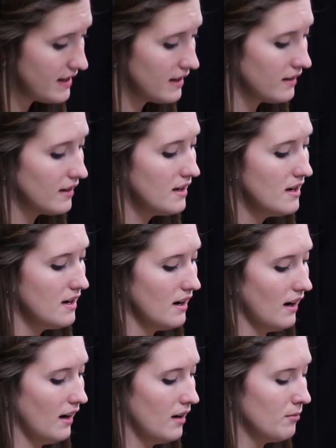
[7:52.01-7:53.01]
I think
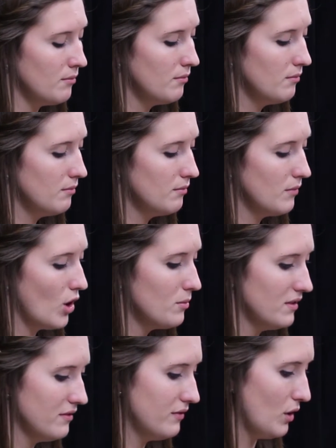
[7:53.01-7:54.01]

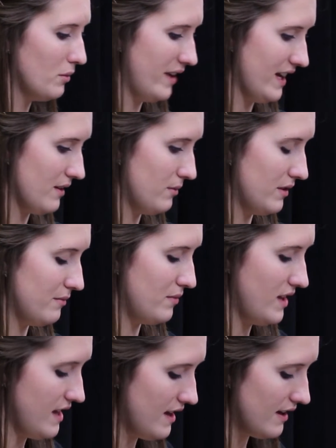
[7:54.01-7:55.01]
homophobic would
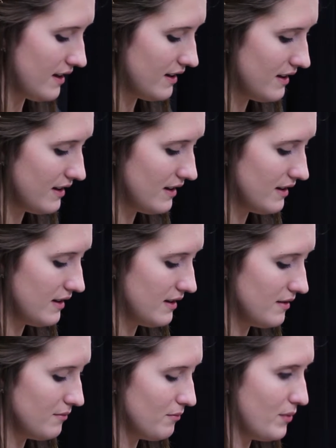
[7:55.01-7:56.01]
be
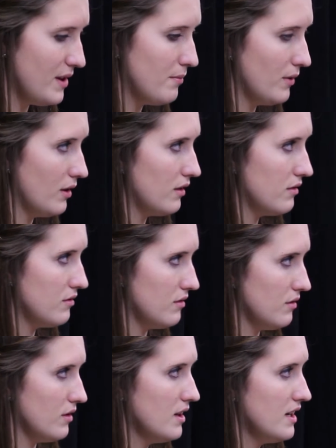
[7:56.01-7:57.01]
people
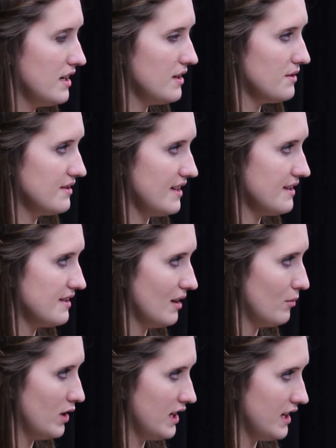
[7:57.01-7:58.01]
who you see
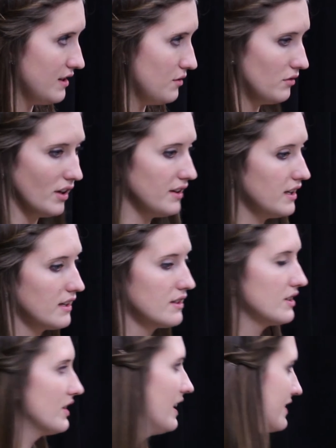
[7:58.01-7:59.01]
someone and you run the
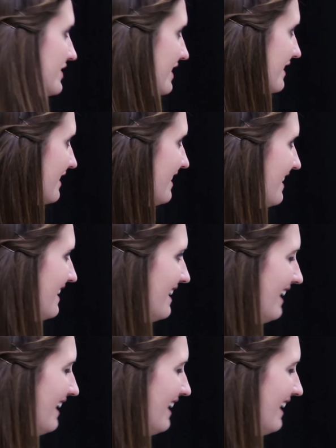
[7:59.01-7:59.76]
other direction.